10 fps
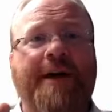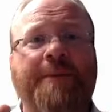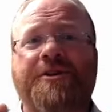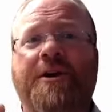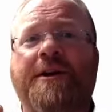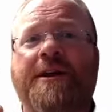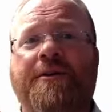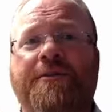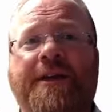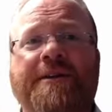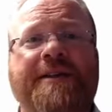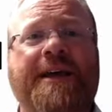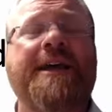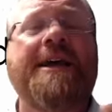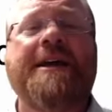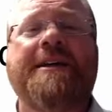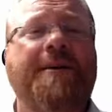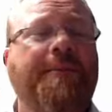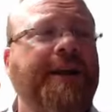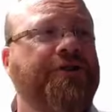I'm starting to hear things like
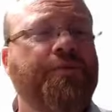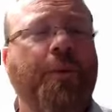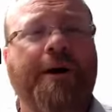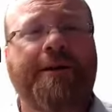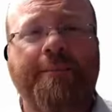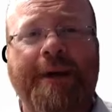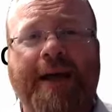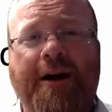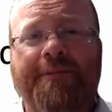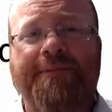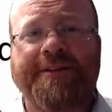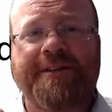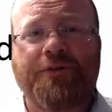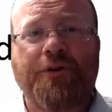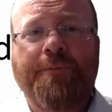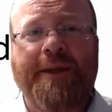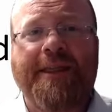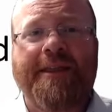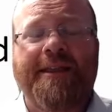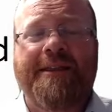somebody just walked in my office and told me
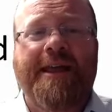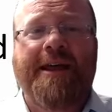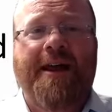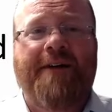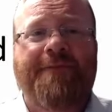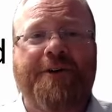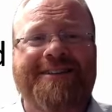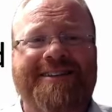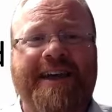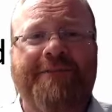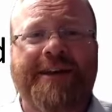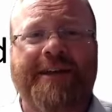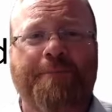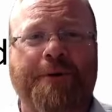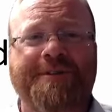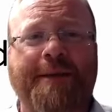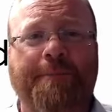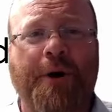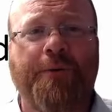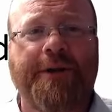that they got offered a
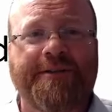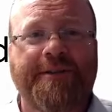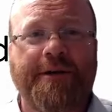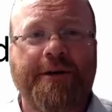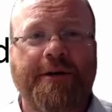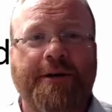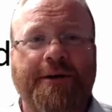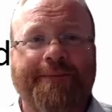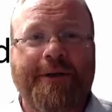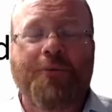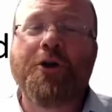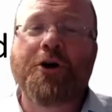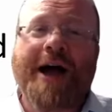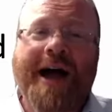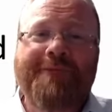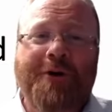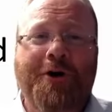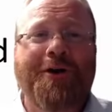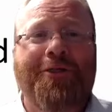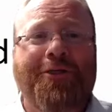70% bonus. Well, look, I've
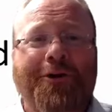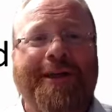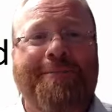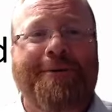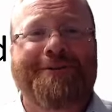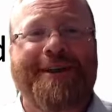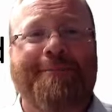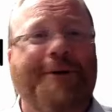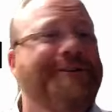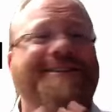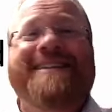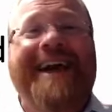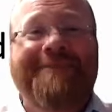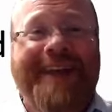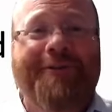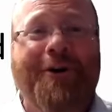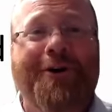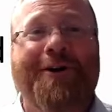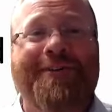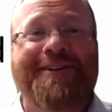heard of 30% bonuses. I've never
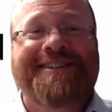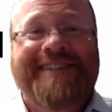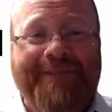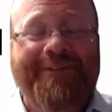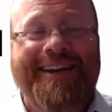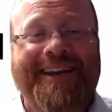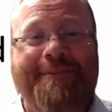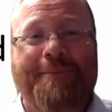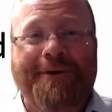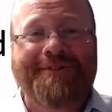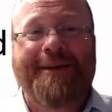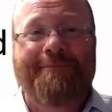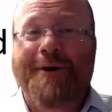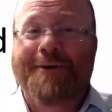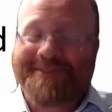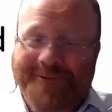heard of a 70% bonus.